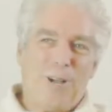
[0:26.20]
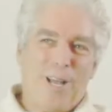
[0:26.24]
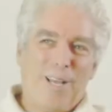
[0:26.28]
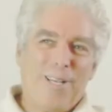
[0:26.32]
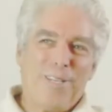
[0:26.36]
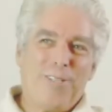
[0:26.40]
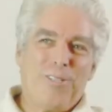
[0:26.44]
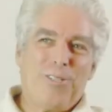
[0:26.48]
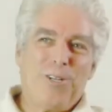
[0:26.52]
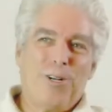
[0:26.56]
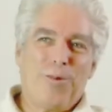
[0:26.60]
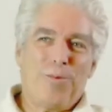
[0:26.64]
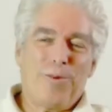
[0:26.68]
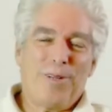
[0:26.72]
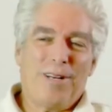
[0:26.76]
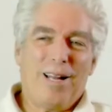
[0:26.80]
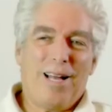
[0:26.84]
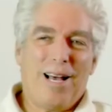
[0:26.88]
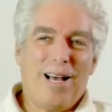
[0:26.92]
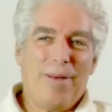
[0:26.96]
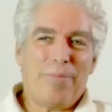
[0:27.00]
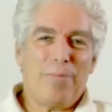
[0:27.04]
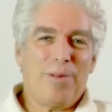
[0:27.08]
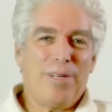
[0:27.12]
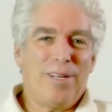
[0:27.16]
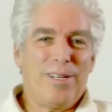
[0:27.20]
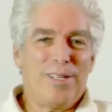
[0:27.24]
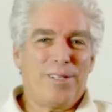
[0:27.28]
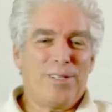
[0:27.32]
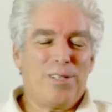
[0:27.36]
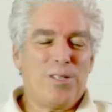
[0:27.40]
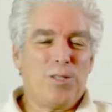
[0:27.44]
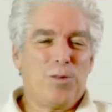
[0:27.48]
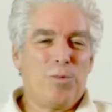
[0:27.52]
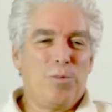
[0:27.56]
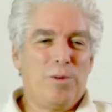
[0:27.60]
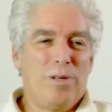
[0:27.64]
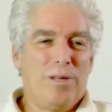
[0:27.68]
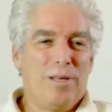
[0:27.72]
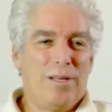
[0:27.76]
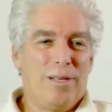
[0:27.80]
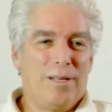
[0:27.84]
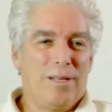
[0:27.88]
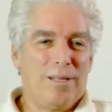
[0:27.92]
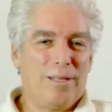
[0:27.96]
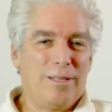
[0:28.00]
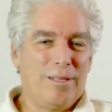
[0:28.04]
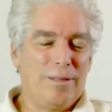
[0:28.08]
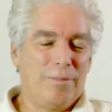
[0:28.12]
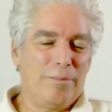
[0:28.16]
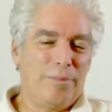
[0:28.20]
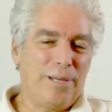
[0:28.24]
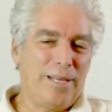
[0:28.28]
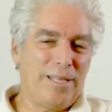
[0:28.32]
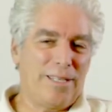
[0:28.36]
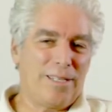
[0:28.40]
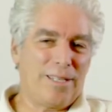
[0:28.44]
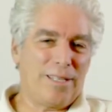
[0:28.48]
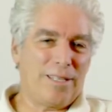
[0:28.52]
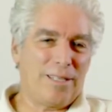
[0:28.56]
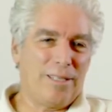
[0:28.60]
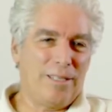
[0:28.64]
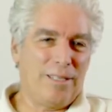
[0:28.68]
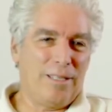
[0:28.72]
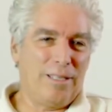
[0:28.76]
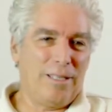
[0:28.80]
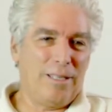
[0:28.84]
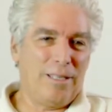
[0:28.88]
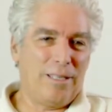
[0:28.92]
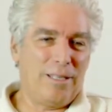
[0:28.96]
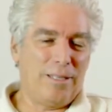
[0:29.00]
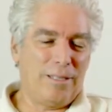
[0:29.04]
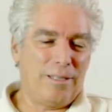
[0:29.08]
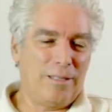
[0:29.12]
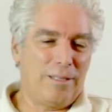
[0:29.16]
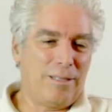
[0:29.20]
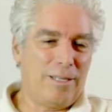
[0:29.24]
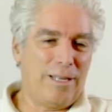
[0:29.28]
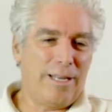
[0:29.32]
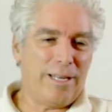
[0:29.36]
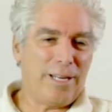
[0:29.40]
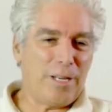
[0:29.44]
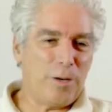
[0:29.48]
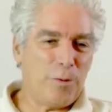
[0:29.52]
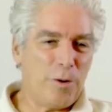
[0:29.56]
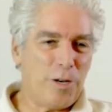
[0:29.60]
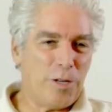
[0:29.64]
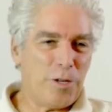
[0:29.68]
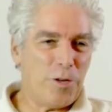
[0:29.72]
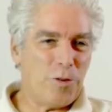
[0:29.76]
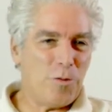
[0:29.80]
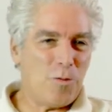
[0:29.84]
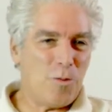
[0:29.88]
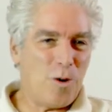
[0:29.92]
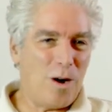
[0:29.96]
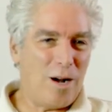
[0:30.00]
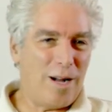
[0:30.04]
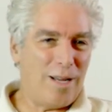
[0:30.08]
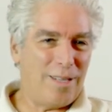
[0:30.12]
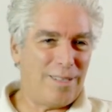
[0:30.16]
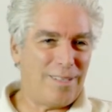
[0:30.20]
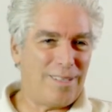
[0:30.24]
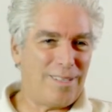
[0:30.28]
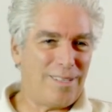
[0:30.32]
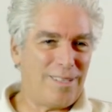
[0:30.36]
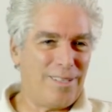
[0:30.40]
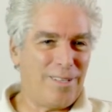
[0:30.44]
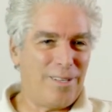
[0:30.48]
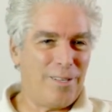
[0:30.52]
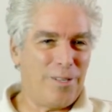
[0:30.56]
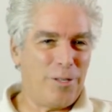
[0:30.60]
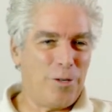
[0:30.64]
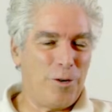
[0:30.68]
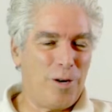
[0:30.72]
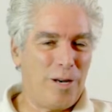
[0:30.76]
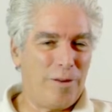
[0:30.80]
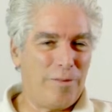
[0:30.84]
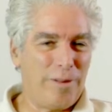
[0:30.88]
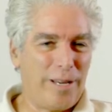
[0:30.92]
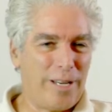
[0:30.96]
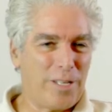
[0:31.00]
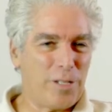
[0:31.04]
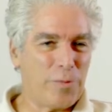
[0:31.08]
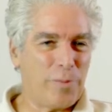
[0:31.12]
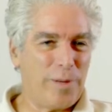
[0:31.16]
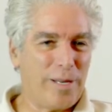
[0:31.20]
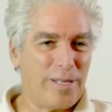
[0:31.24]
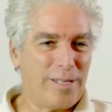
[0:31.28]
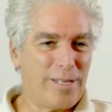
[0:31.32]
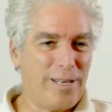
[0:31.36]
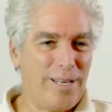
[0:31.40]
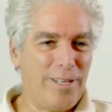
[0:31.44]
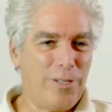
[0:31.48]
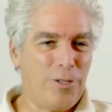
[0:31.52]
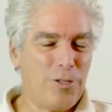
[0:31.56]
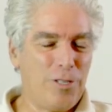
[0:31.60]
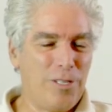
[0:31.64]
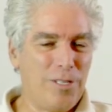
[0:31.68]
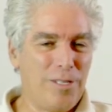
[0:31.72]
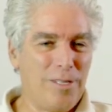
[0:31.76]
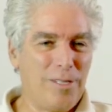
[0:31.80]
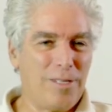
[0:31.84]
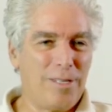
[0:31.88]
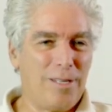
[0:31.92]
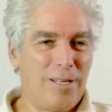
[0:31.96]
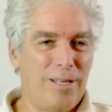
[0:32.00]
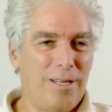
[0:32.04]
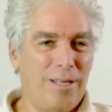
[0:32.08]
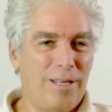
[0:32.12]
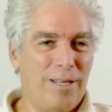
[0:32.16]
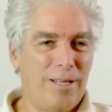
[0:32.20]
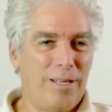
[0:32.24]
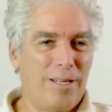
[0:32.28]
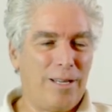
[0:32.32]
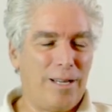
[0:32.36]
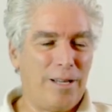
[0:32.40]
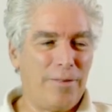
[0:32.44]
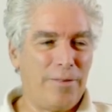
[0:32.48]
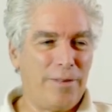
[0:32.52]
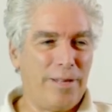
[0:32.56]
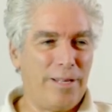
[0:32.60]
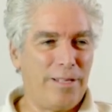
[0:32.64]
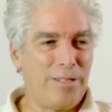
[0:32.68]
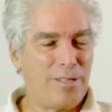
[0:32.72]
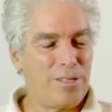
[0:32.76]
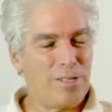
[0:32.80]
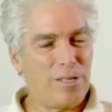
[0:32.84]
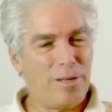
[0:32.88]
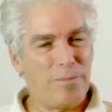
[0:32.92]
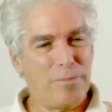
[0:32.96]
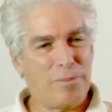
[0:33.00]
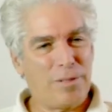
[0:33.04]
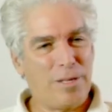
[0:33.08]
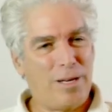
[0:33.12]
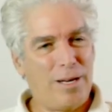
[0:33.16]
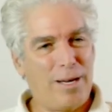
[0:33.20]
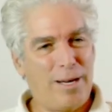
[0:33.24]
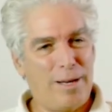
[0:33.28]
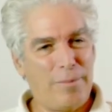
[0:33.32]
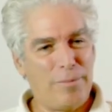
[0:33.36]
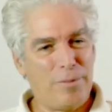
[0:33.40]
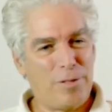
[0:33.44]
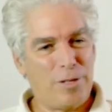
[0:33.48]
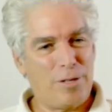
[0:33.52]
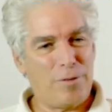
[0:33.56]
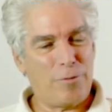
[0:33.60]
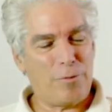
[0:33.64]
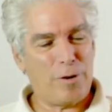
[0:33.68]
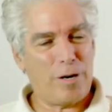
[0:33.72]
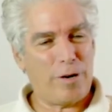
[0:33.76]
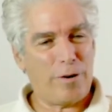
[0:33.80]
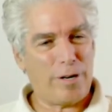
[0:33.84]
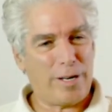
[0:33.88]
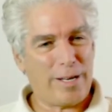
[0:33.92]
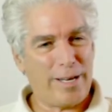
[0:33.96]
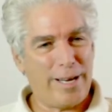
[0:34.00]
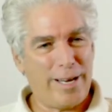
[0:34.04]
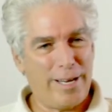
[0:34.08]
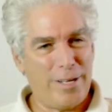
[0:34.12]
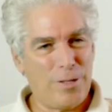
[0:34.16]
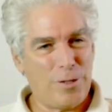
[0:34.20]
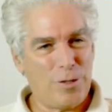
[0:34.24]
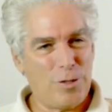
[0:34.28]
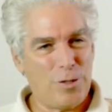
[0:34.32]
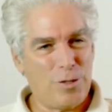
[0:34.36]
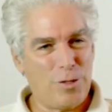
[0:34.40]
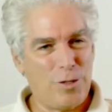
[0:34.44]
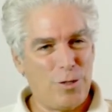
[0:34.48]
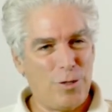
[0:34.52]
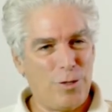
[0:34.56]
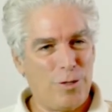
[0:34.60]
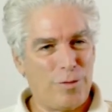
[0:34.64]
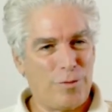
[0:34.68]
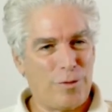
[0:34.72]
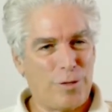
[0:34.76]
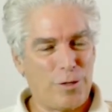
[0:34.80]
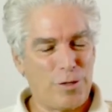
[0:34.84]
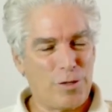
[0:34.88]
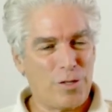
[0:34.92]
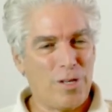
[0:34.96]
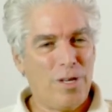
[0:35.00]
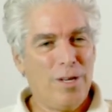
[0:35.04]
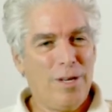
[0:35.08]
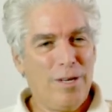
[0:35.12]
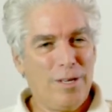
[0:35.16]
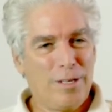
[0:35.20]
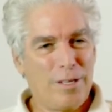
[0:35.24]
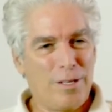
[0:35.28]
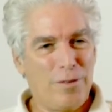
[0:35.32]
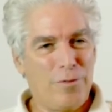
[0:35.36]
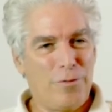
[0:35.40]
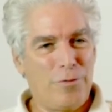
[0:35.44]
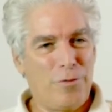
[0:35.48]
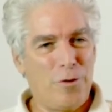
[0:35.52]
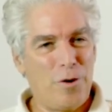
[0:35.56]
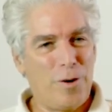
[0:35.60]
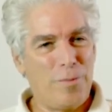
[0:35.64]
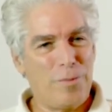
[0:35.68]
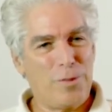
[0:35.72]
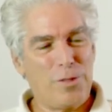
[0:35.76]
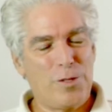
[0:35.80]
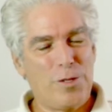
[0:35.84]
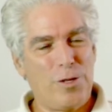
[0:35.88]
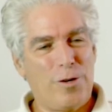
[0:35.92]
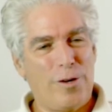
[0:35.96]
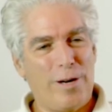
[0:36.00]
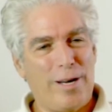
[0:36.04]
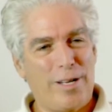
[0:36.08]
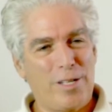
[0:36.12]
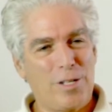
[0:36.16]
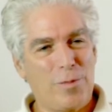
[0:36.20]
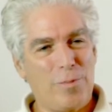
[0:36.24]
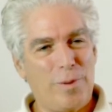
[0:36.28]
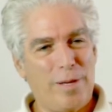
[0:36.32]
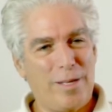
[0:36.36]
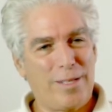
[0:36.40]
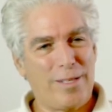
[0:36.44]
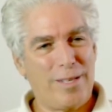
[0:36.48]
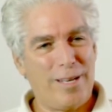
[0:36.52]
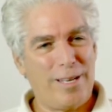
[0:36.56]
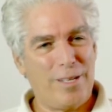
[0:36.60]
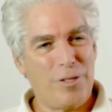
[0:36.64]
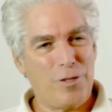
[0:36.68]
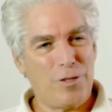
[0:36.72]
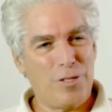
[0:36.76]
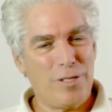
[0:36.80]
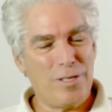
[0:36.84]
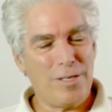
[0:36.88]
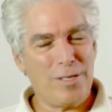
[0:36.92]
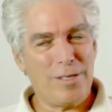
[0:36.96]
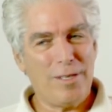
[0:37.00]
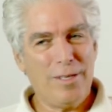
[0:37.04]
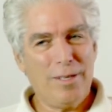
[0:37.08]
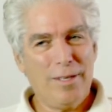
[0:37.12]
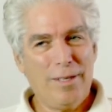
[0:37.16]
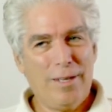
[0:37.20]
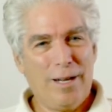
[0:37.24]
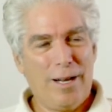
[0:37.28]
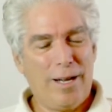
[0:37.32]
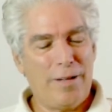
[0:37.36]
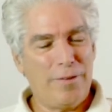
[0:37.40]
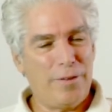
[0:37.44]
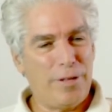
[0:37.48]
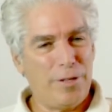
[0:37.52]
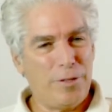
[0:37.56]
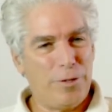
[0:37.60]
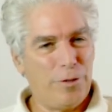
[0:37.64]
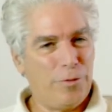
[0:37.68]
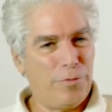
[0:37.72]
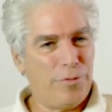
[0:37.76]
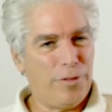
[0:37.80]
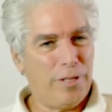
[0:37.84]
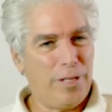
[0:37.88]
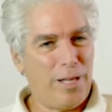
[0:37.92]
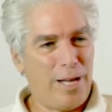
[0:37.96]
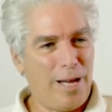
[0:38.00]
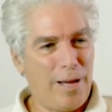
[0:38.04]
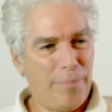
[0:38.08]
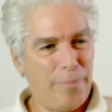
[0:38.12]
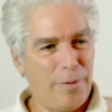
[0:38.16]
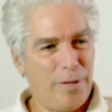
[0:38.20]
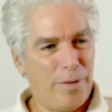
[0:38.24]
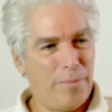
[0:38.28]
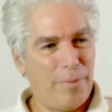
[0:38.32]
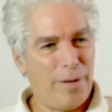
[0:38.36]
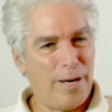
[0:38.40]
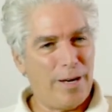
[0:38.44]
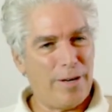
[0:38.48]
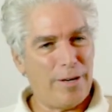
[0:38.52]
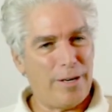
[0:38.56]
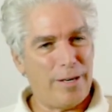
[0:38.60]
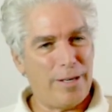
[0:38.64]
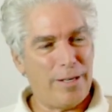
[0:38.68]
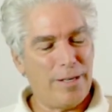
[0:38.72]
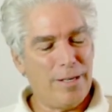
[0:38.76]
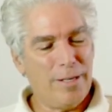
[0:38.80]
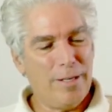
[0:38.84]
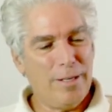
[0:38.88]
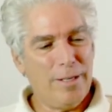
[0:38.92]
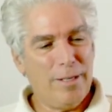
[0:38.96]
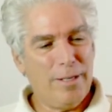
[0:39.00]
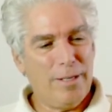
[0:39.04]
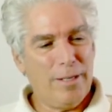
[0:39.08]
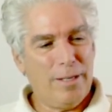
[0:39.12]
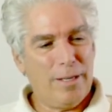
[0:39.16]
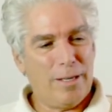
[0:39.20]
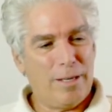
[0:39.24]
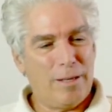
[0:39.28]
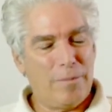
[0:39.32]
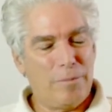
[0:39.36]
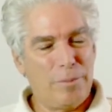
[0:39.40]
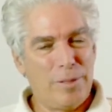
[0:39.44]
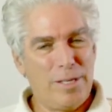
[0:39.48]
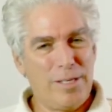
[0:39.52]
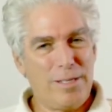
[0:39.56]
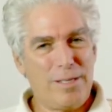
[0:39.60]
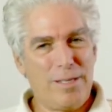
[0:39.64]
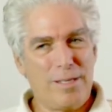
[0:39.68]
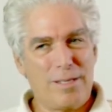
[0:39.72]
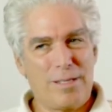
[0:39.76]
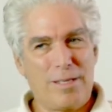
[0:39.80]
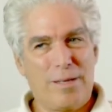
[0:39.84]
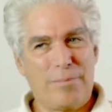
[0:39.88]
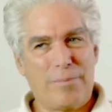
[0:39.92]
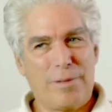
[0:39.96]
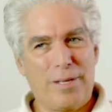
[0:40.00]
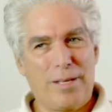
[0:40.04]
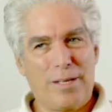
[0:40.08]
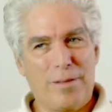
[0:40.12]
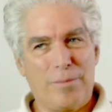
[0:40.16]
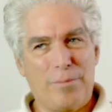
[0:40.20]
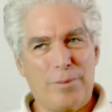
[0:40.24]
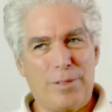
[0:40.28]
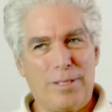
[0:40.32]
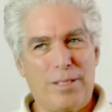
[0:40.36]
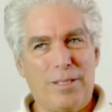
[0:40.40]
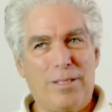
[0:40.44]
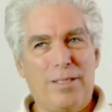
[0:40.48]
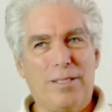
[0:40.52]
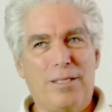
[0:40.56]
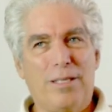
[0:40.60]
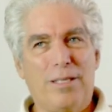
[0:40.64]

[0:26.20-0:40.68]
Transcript: I interpret happiness as being basically getting what you want. You have expectations, and then sometimes, on rare occasions, the universe conforms to your expectations, and then you feel happy about it. Bliss is something completely